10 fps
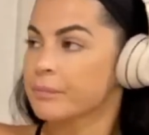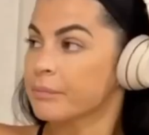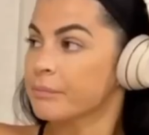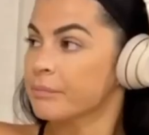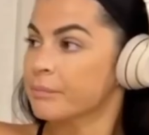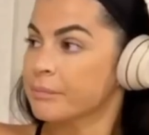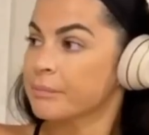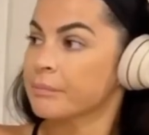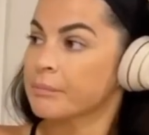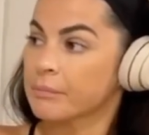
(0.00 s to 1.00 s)

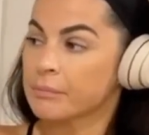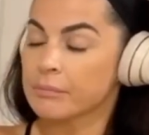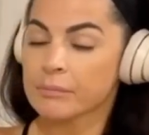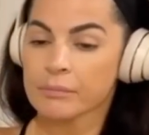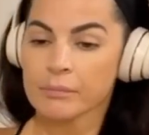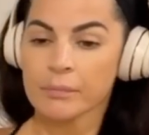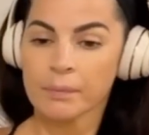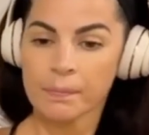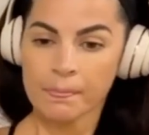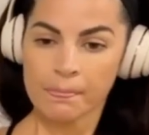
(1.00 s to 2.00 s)

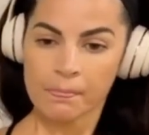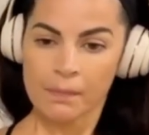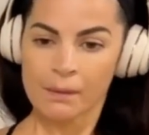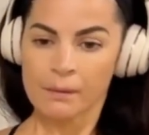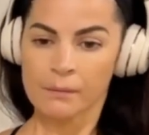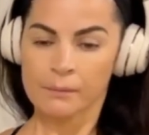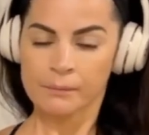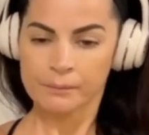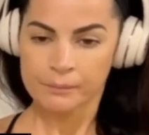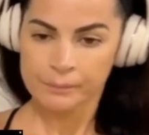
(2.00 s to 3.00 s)

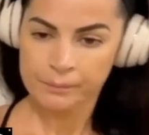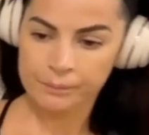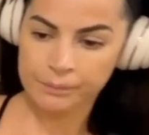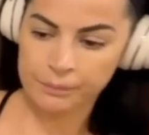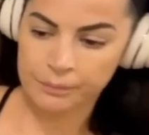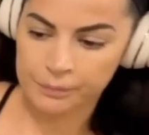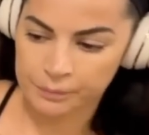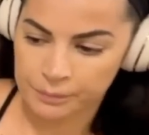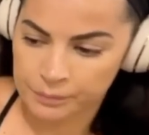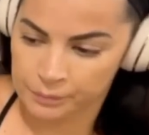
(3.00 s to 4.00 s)

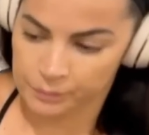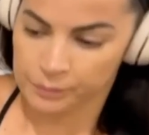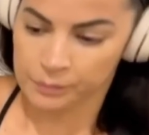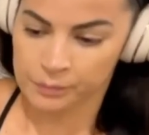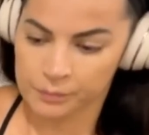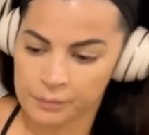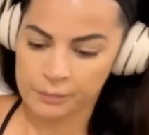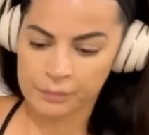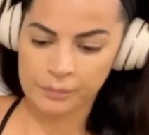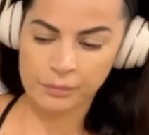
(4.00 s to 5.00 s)

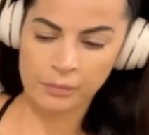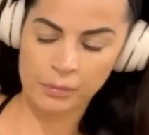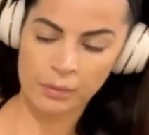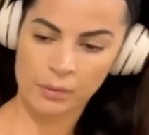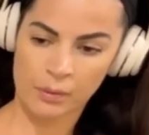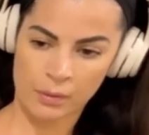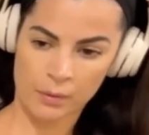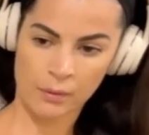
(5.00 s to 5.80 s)
[no speech]